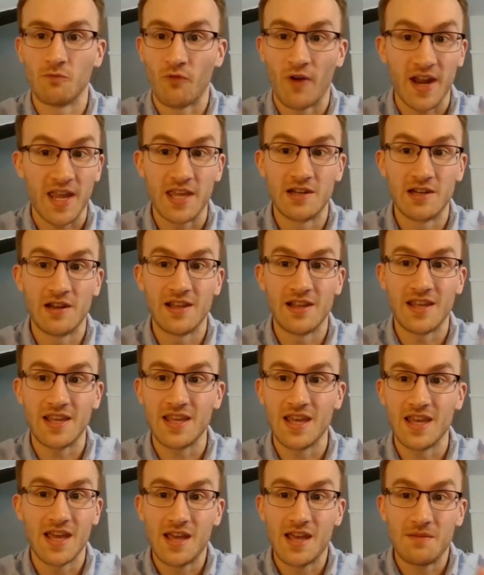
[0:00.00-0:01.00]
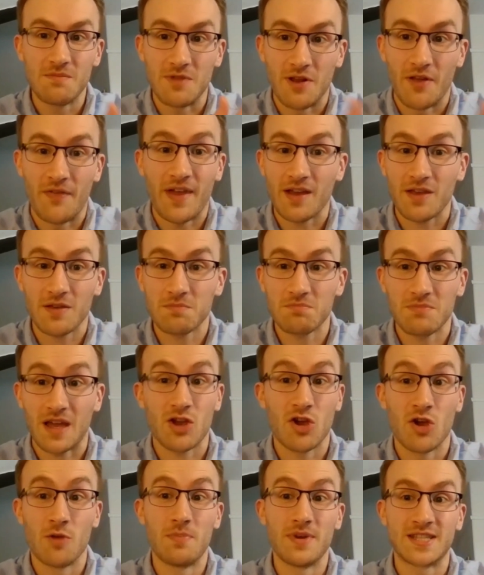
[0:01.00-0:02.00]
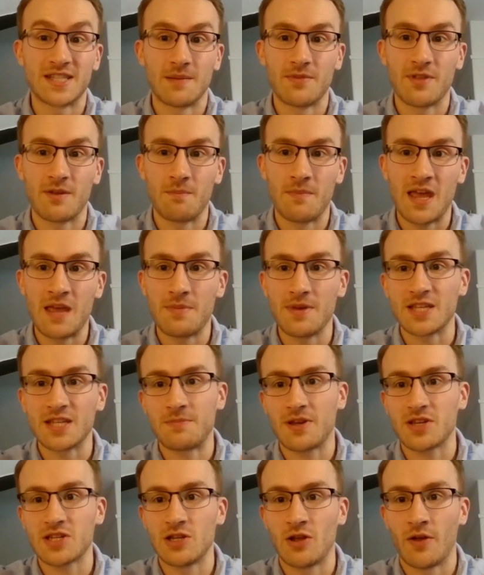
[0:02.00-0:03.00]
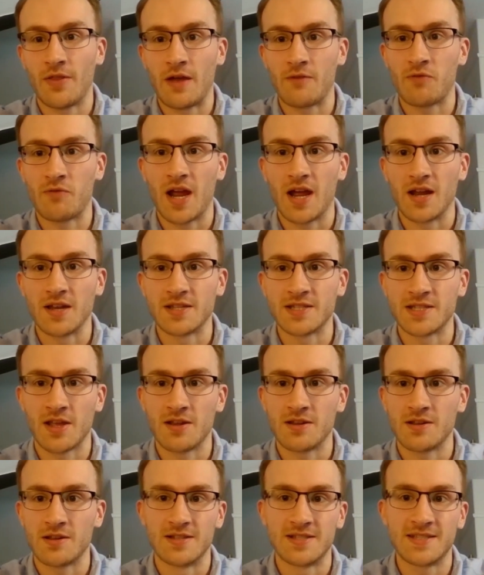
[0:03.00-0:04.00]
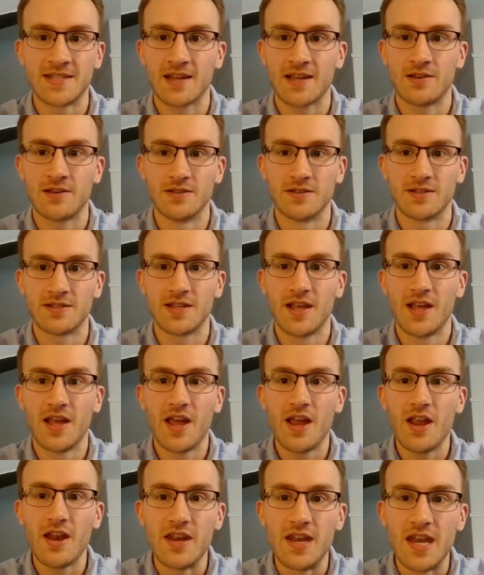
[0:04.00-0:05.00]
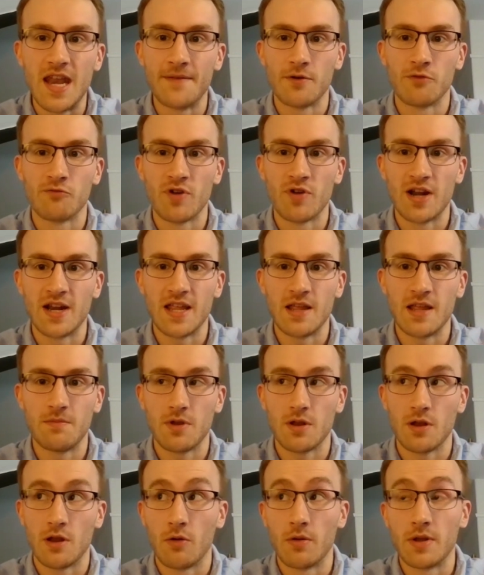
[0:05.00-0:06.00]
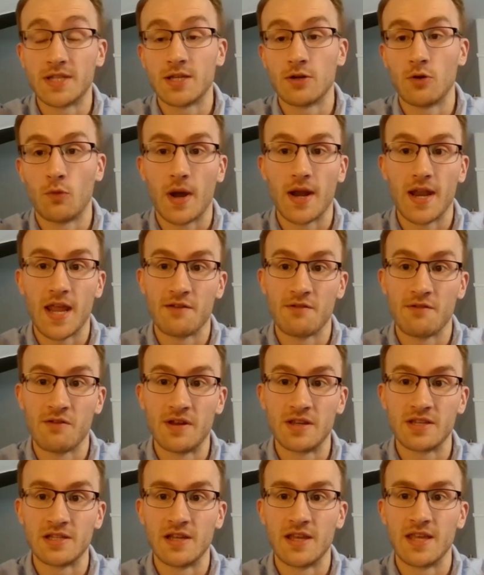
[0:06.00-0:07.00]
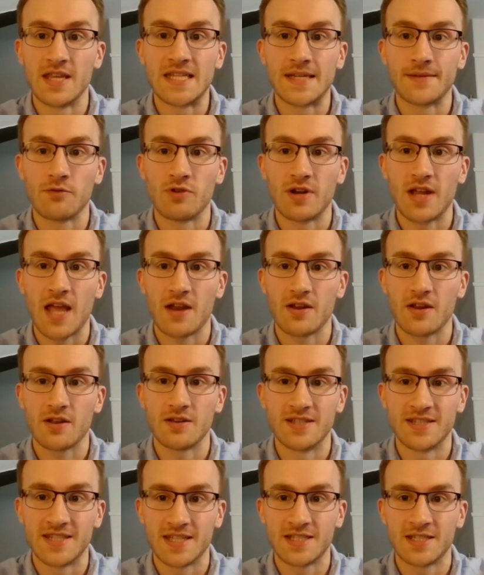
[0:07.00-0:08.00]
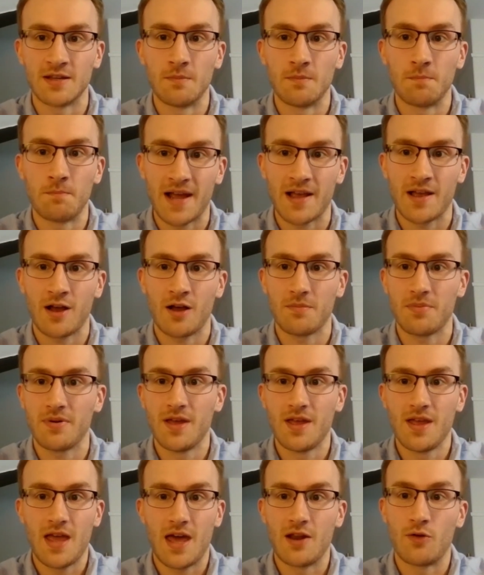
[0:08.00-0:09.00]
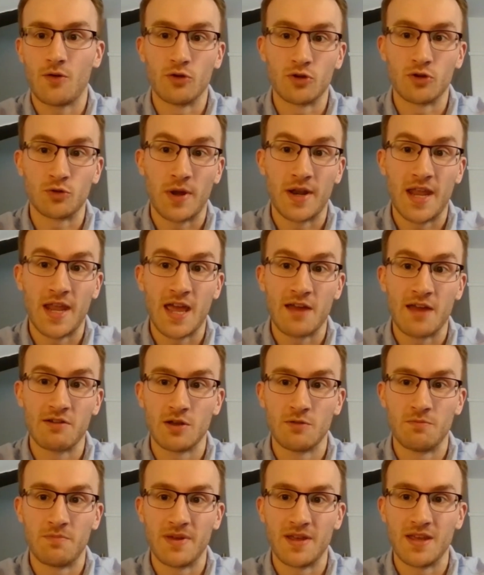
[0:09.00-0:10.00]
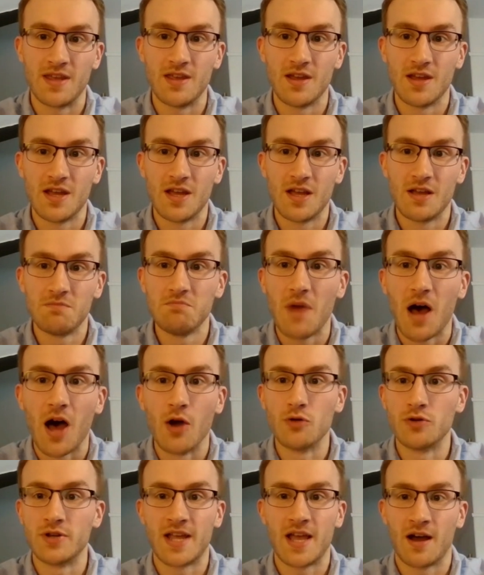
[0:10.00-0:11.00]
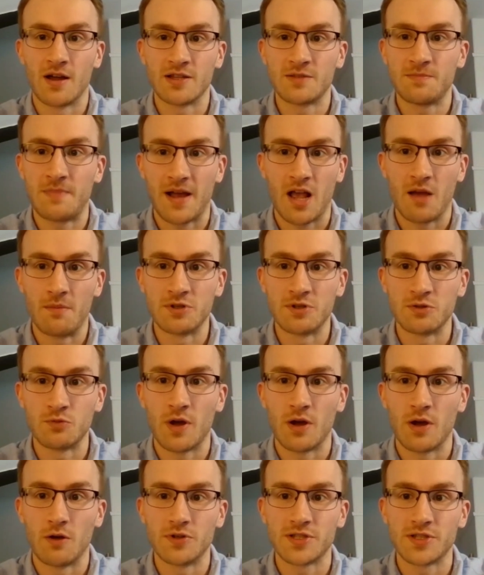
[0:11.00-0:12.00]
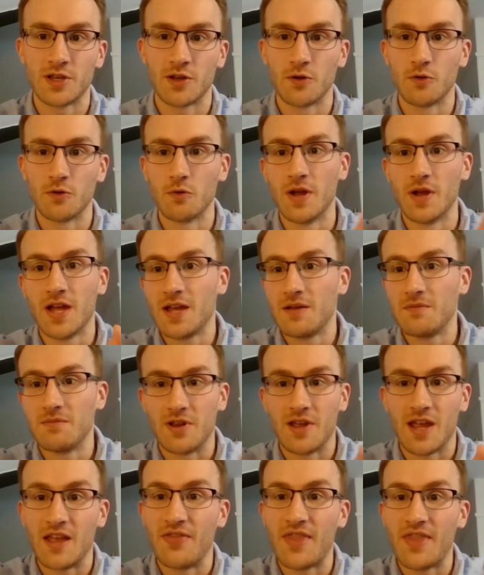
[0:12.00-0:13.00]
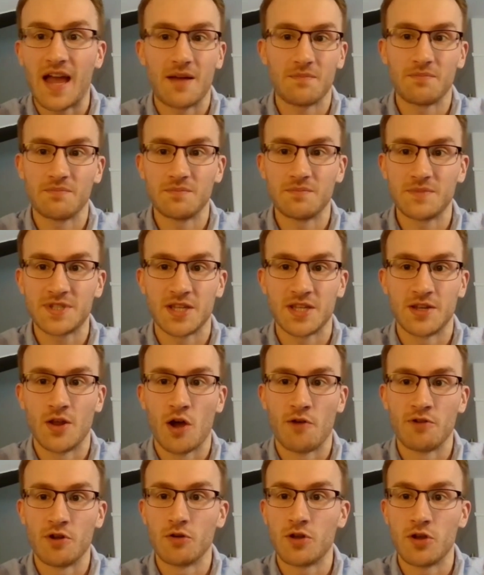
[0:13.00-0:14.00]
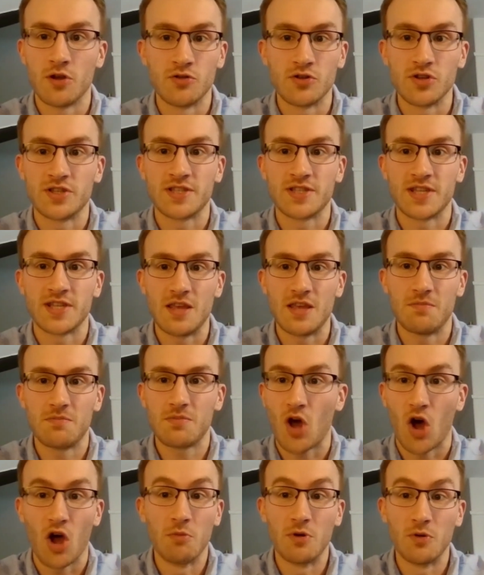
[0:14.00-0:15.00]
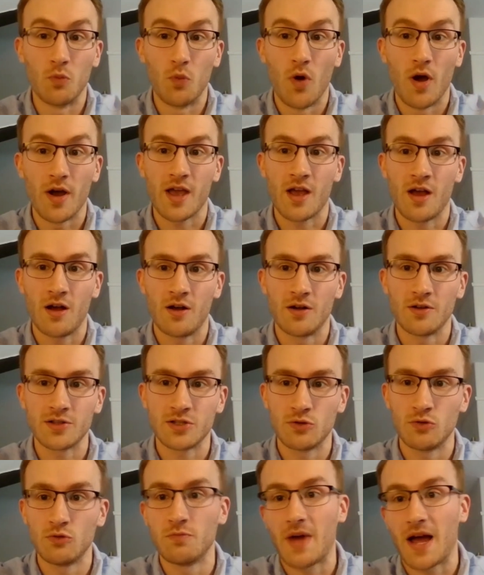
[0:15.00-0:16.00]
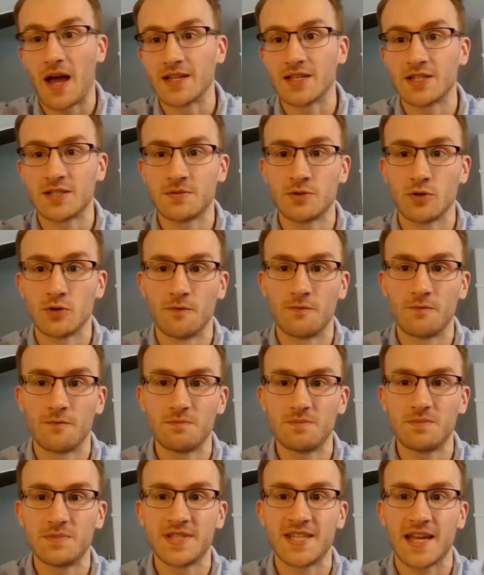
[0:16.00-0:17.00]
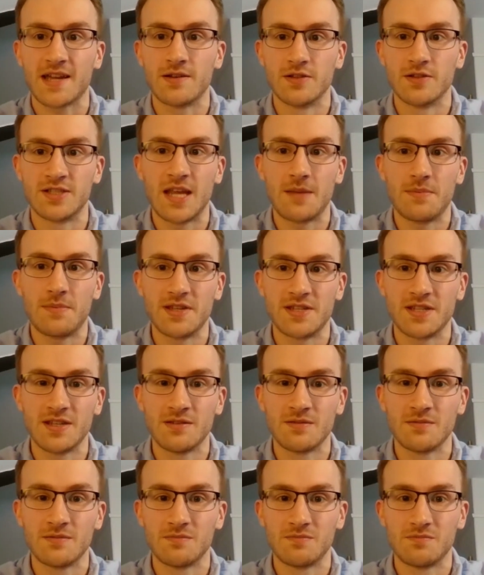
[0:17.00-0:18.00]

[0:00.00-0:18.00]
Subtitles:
regularly, that could be something maybe, especially on that right-hand side, because Saka's never really, until Waneri recently, he's never really had a consistent backup. And of course, Waneri could be Odegaard's backup as well. So in that scenario, could you see Coman working at Arsenal as sort of Saka's deputy?